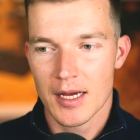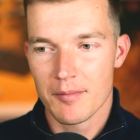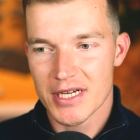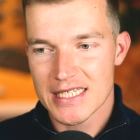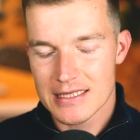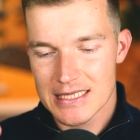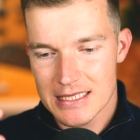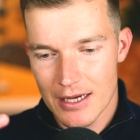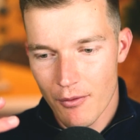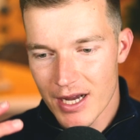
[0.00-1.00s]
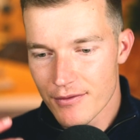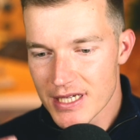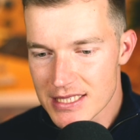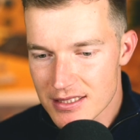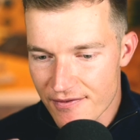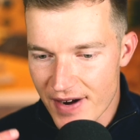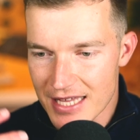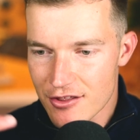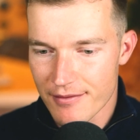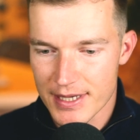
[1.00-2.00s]
But it's when we
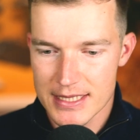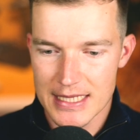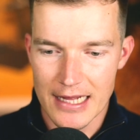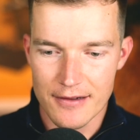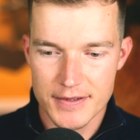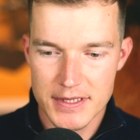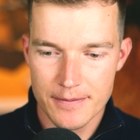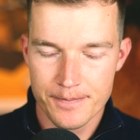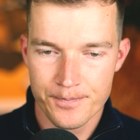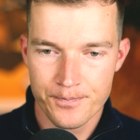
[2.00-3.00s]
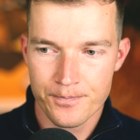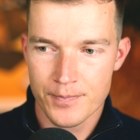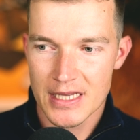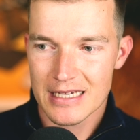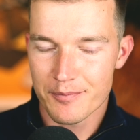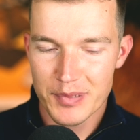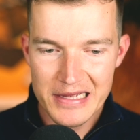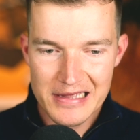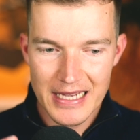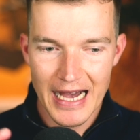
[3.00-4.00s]
stretch ourselves
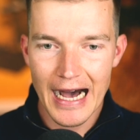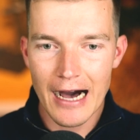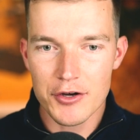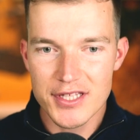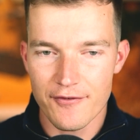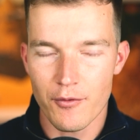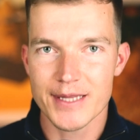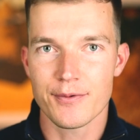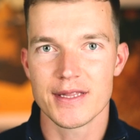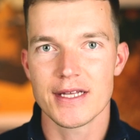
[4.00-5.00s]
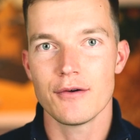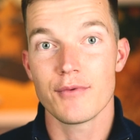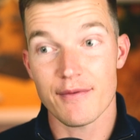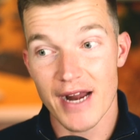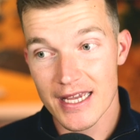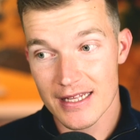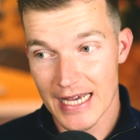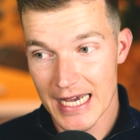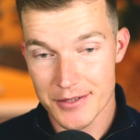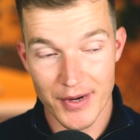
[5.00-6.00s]
completely out of what we know, we
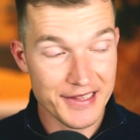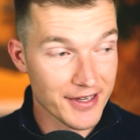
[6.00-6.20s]
recognize, well,